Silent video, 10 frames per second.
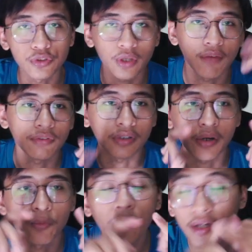to have
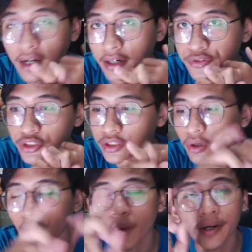around 100
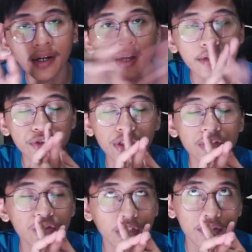or
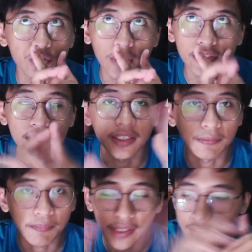120
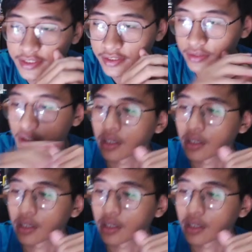pages,